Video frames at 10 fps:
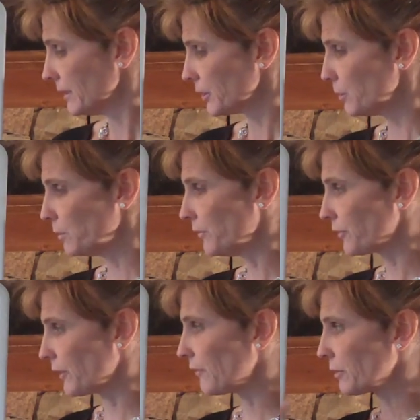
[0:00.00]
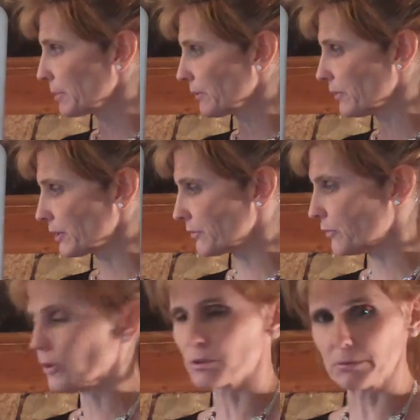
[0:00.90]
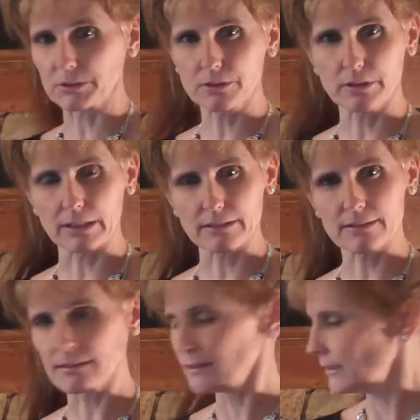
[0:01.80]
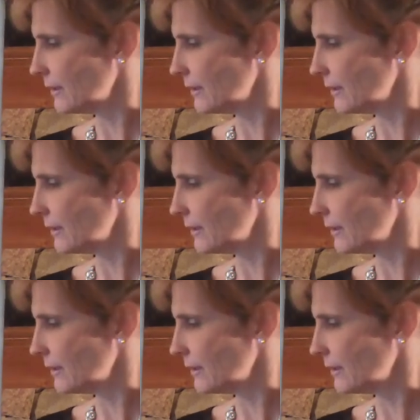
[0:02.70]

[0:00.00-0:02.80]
you will forever be very vulnerable to this.